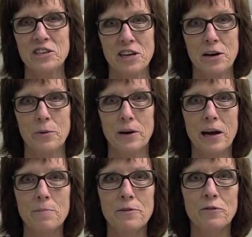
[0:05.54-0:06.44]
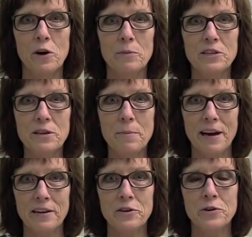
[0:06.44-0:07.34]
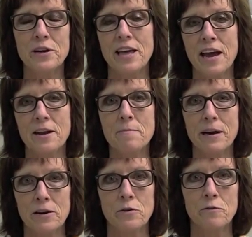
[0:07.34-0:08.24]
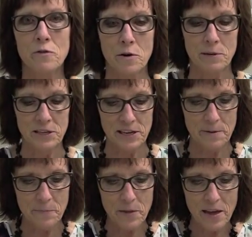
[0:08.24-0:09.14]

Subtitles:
Snow and I'm the pharmacy manager at Katy Medical Pharmacy.